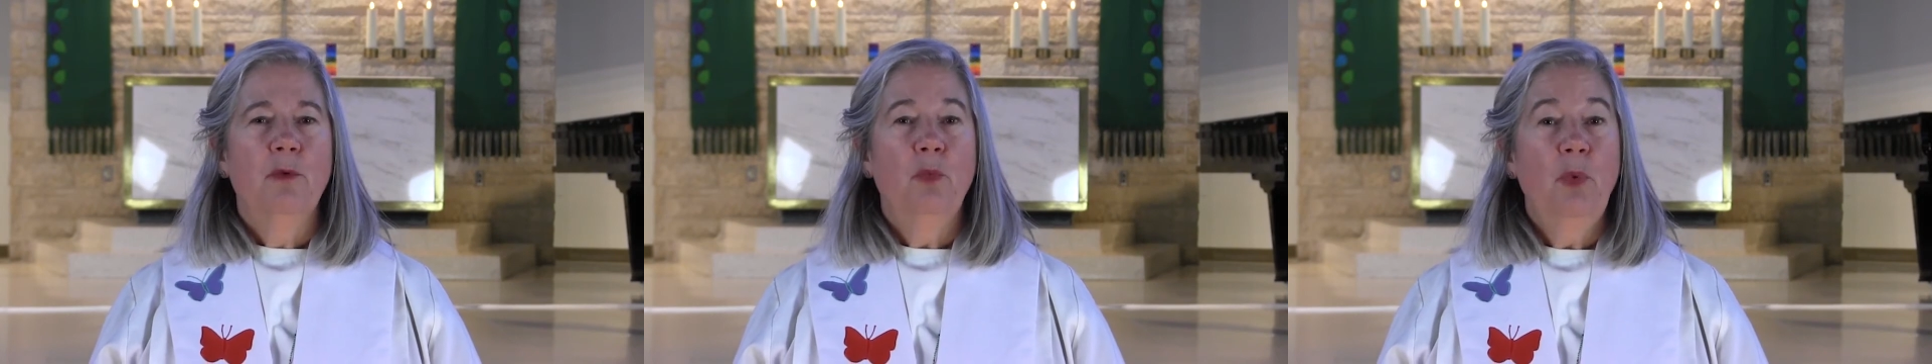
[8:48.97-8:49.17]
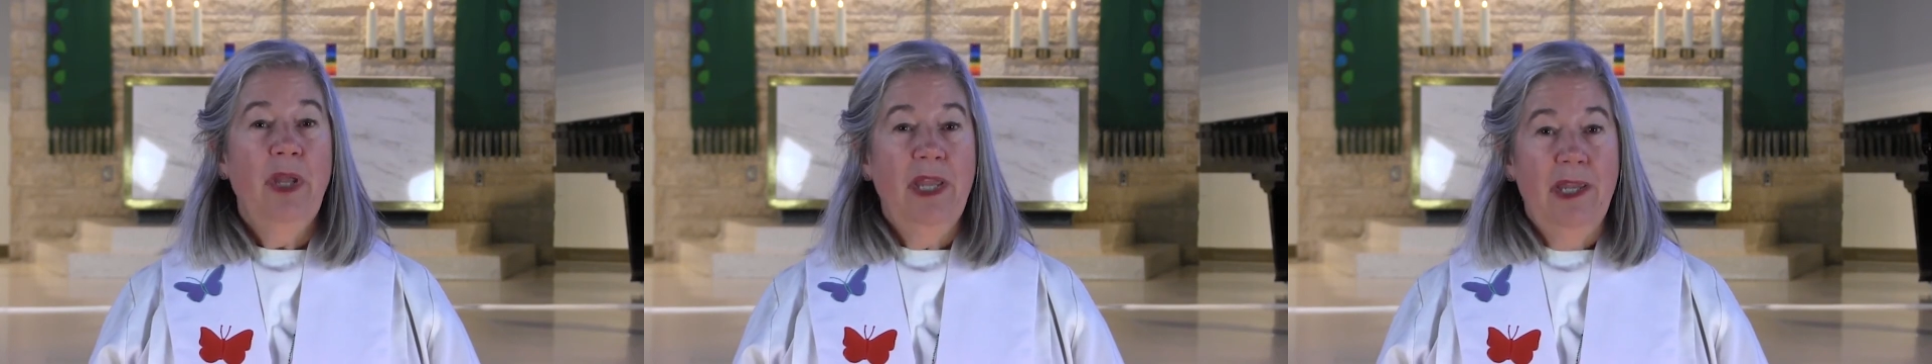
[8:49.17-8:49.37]

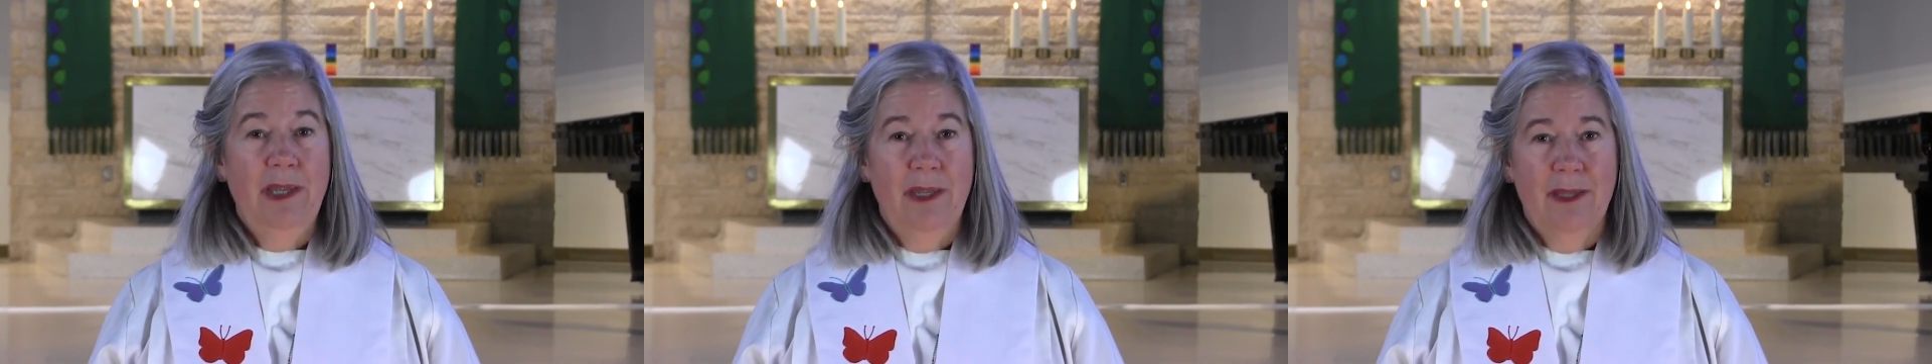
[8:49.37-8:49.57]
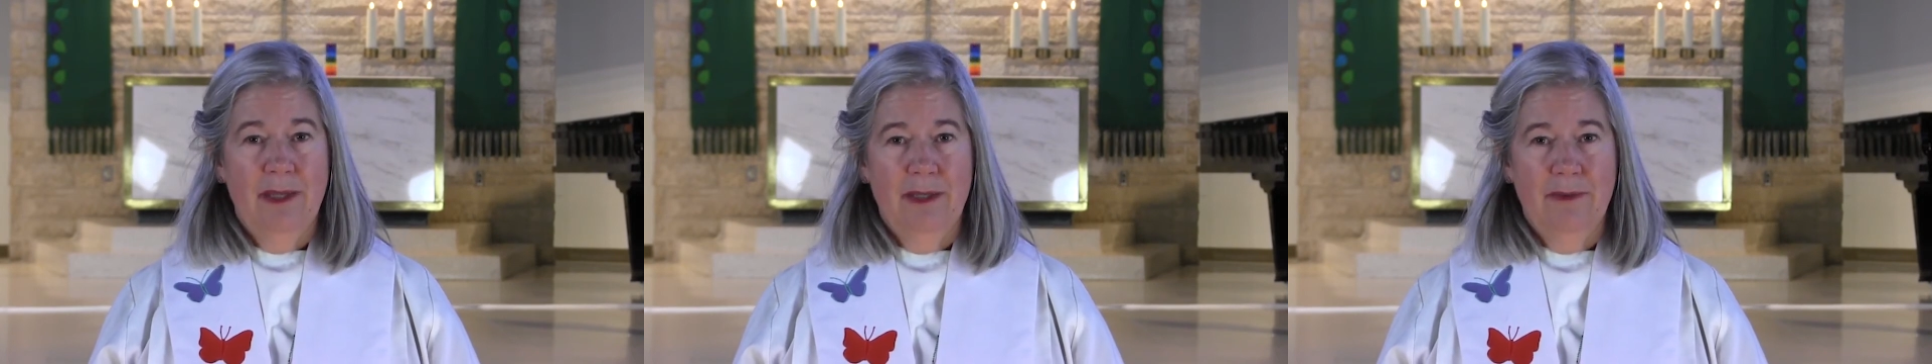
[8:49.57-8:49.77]

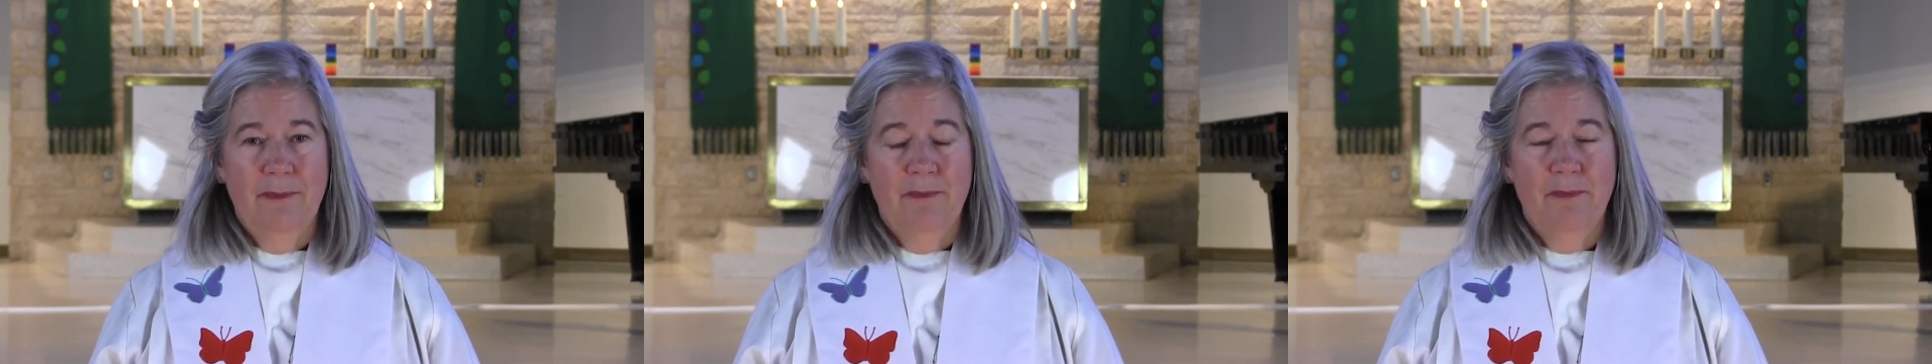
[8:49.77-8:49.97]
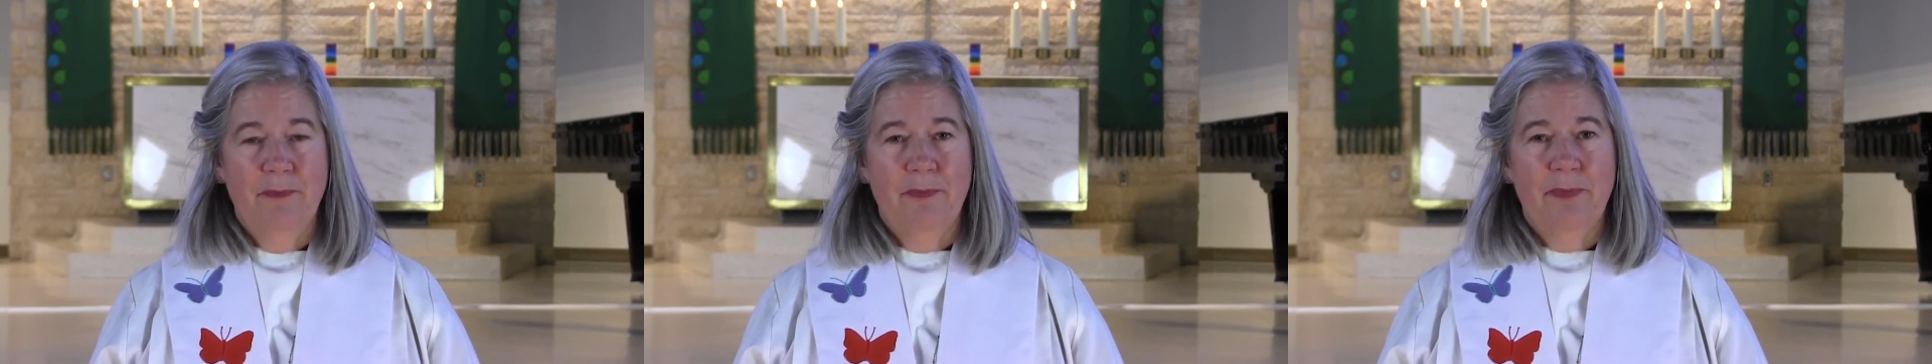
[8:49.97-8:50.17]
We,
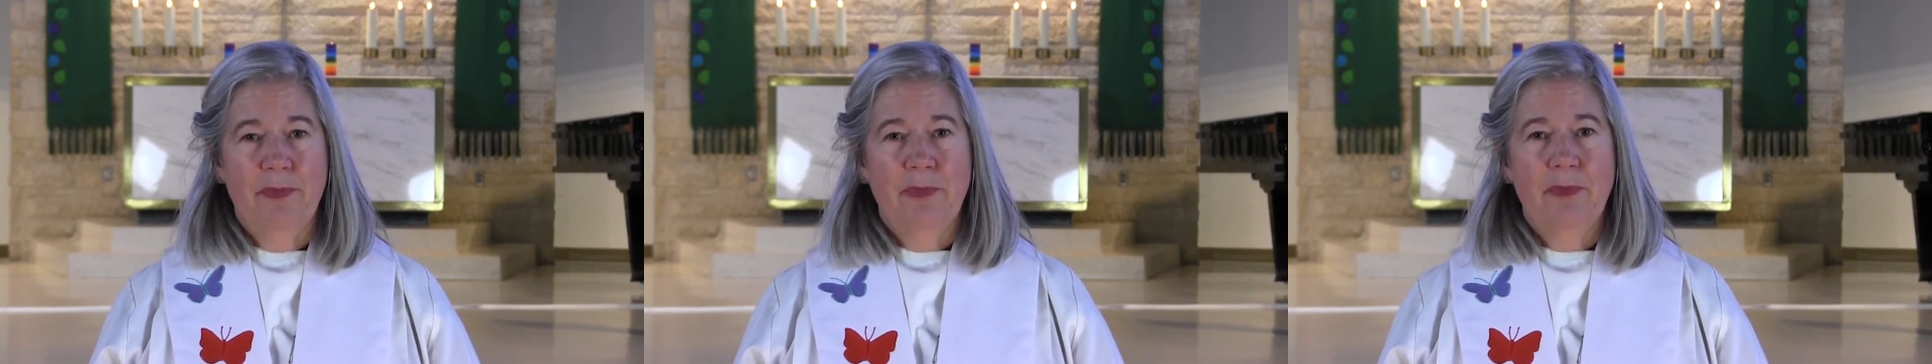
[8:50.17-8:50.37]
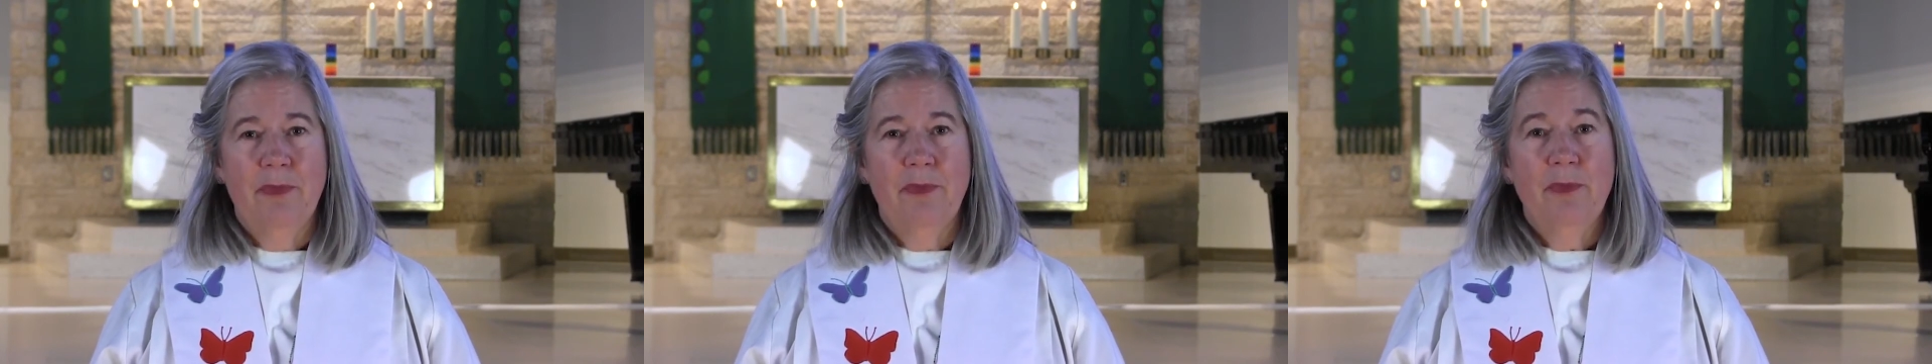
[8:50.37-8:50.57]

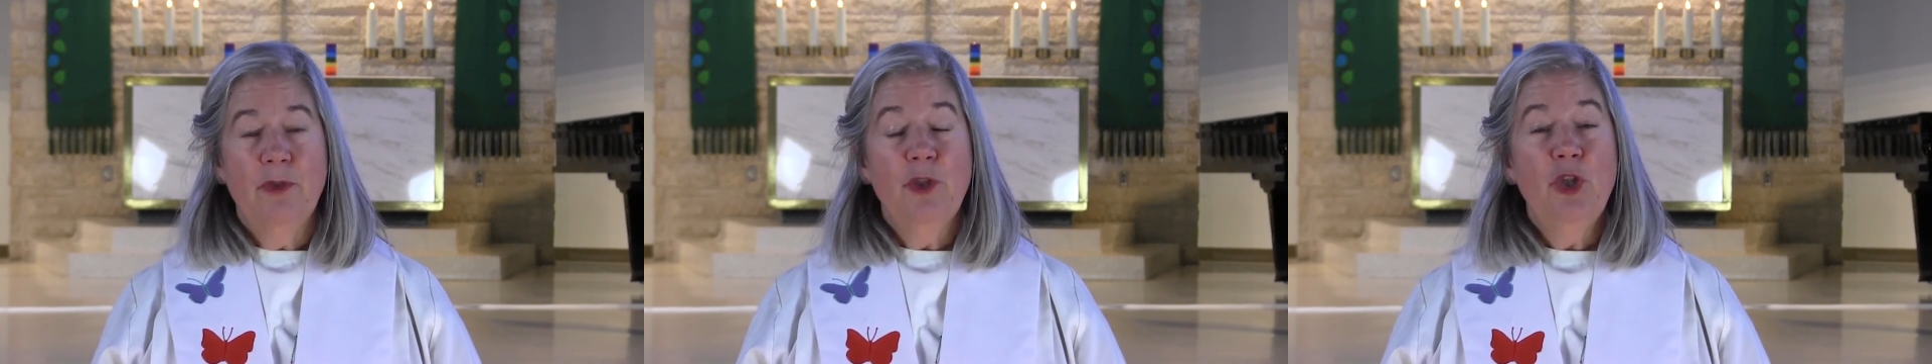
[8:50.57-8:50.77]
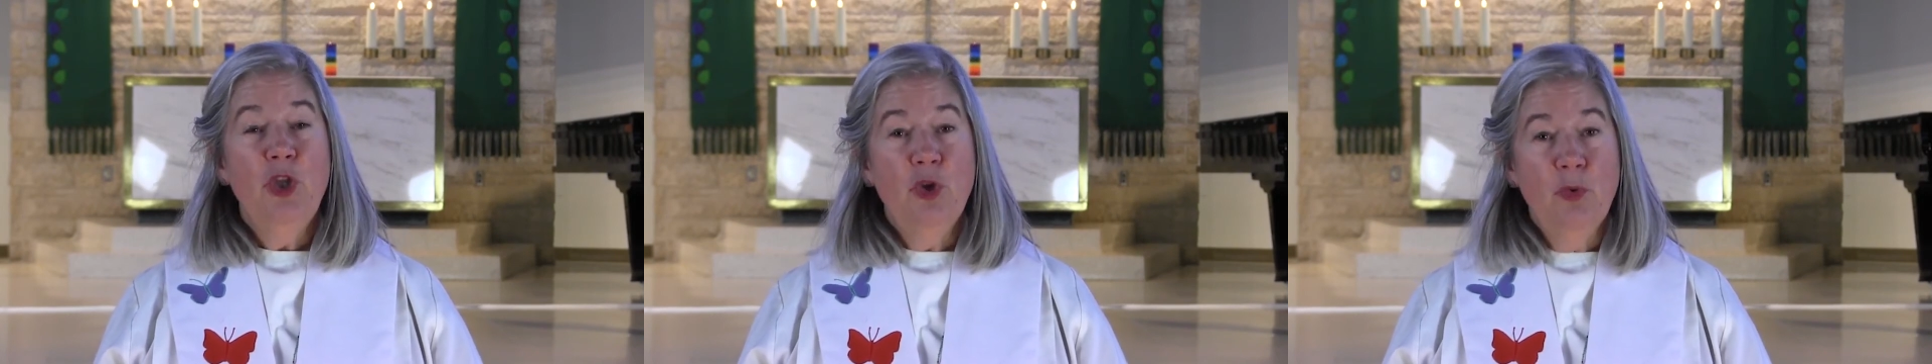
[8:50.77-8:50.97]

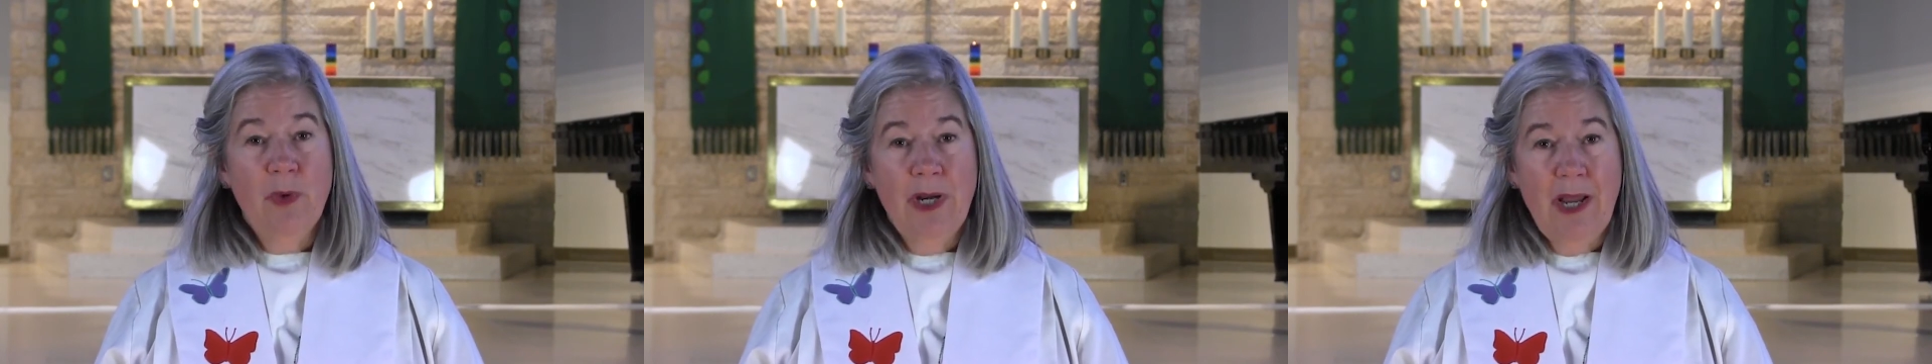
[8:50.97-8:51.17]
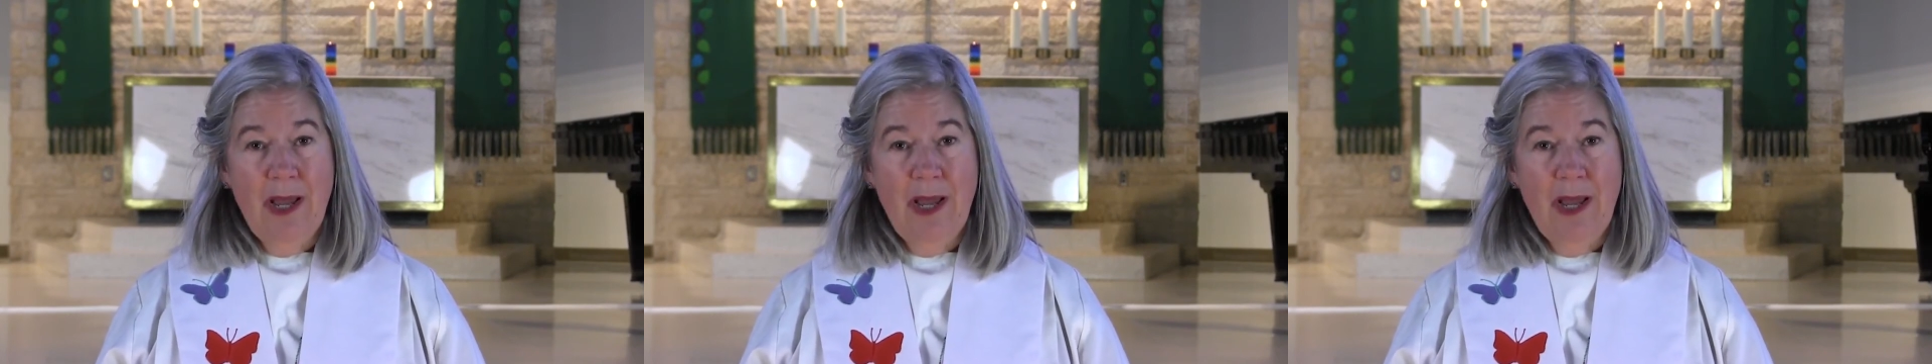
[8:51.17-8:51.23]
you and